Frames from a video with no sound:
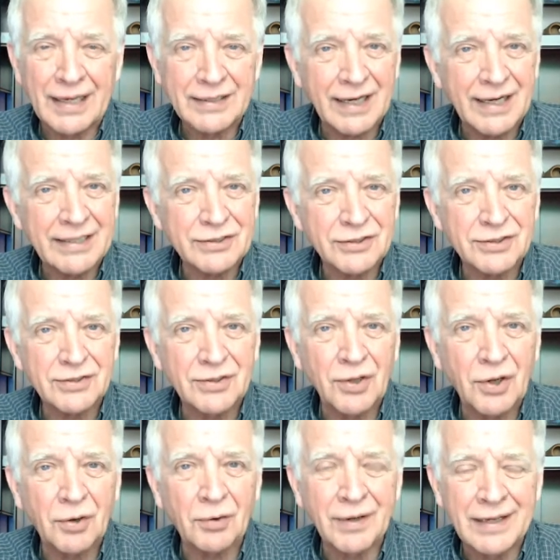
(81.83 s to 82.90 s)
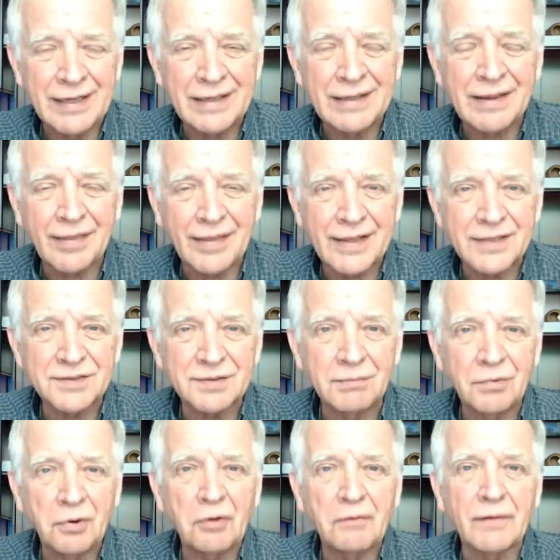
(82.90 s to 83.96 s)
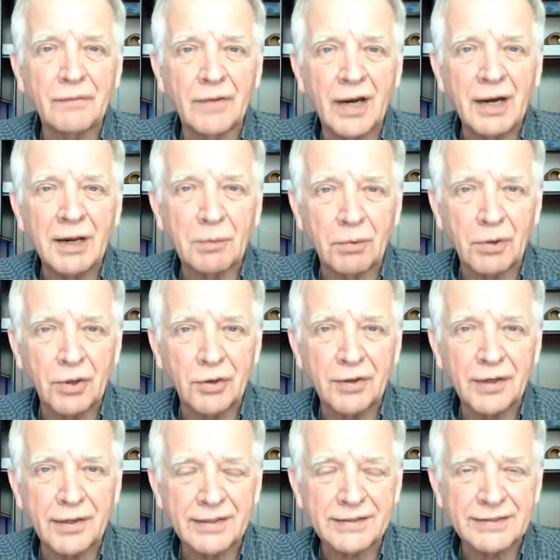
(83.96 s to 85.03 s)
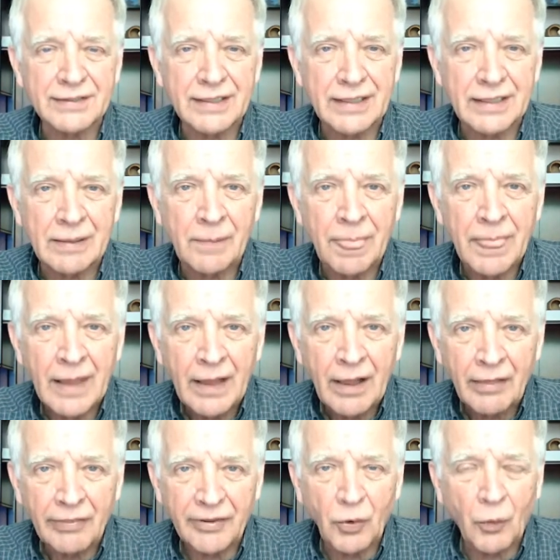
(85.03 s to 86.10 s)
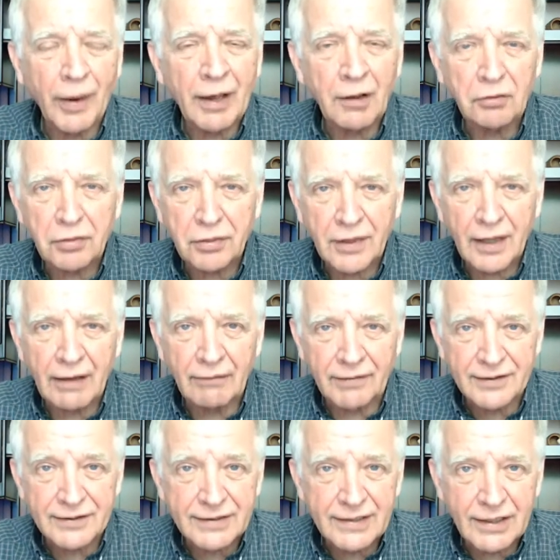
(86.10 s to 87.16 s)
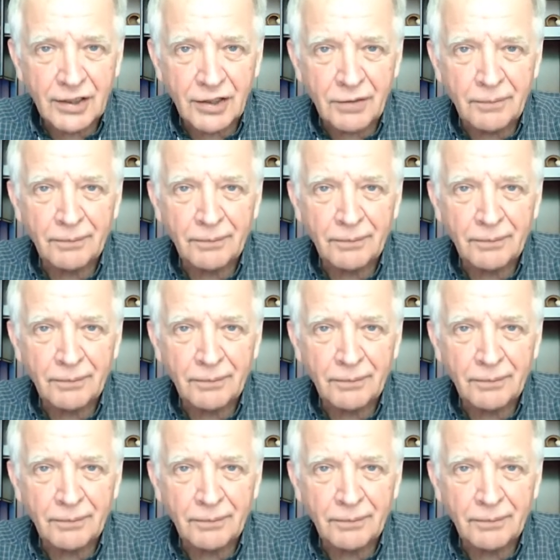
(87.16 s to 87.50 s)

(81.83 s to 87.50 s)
I just know in this move of God we're going to see the wealth of the sinner